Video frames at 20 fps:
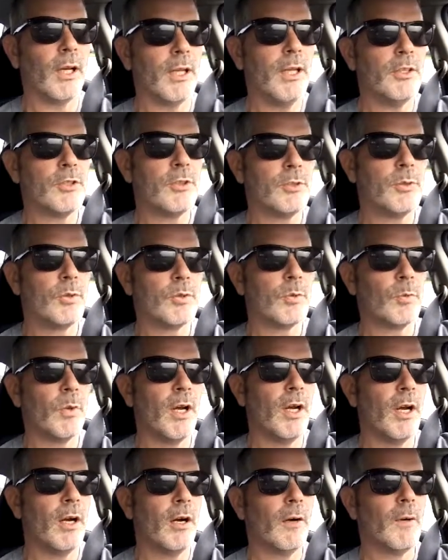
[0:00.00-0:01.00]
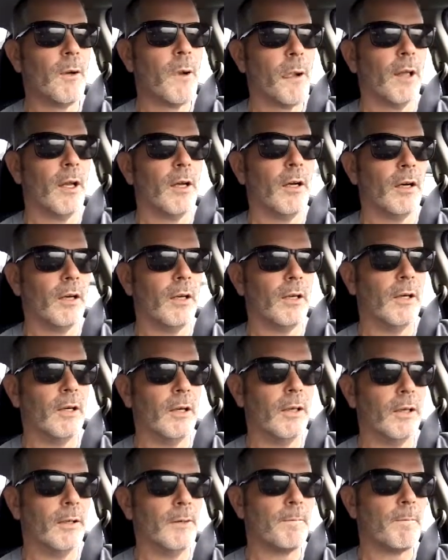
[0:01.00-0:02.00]
issues where
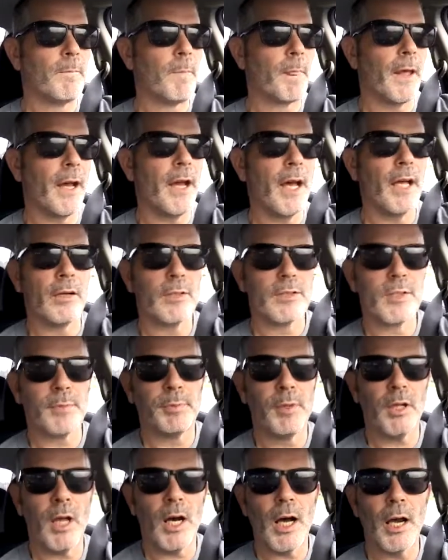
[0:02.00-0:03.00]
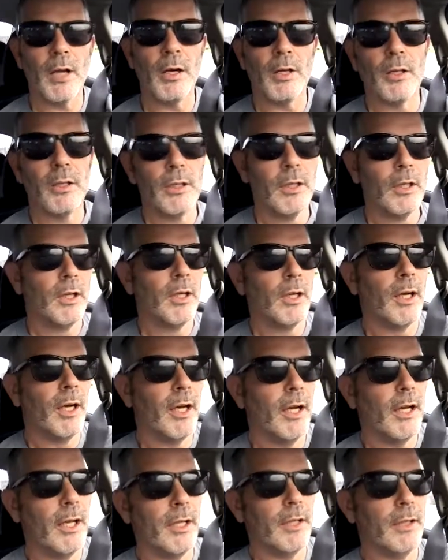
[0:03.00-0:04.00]
uh, I had a supplier
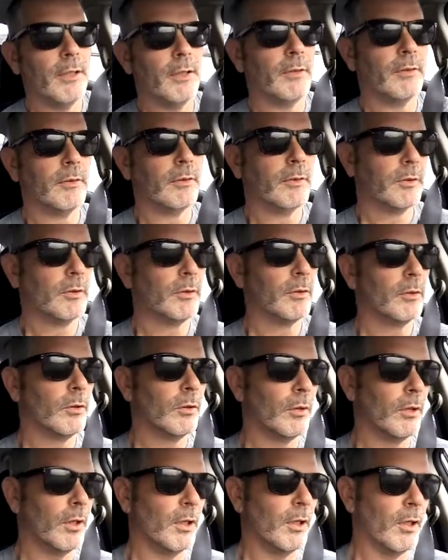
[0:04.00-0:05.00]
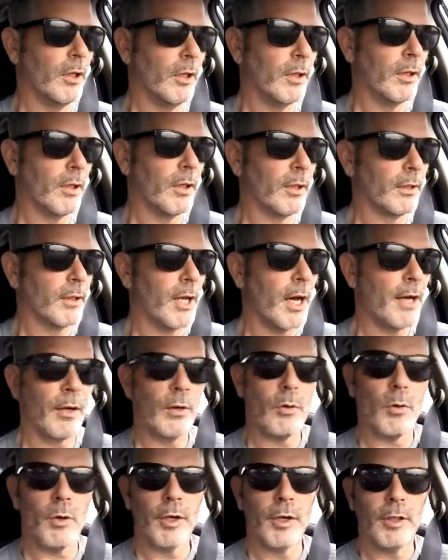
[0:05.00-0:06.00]
and uh, got
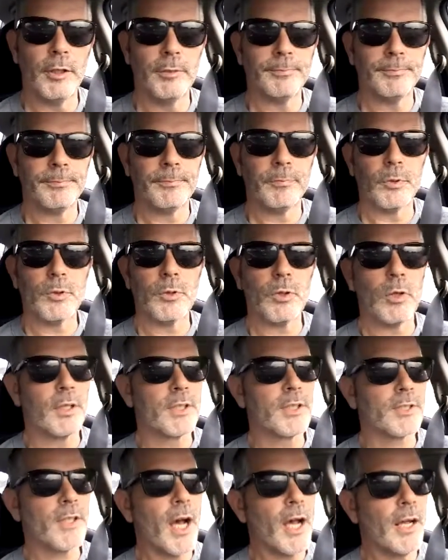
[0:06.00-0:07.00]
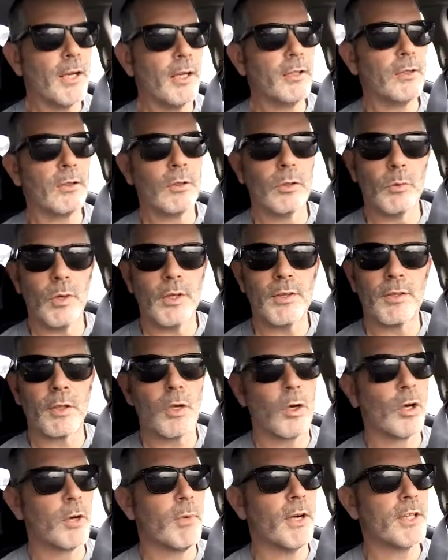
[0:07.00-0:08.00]
an order, was all excited, went to
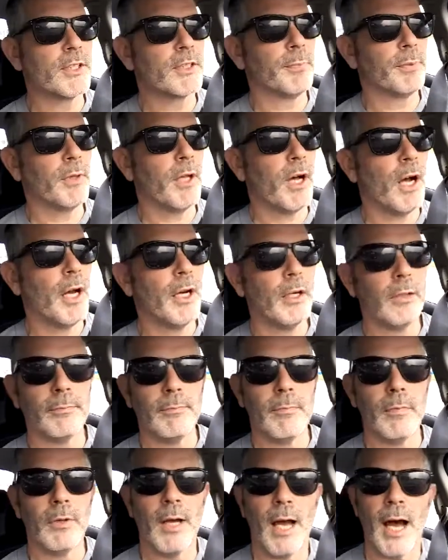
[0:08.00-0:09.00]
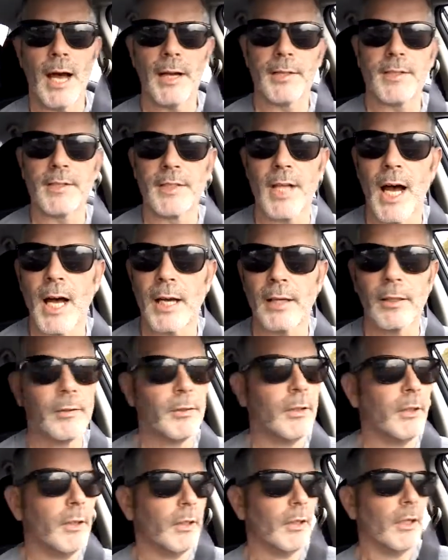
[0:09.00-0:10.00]
go to my supplier, out of stock.
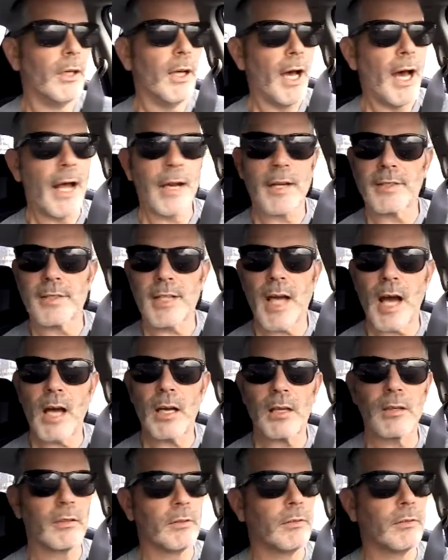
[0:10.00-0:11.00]
Out of stock,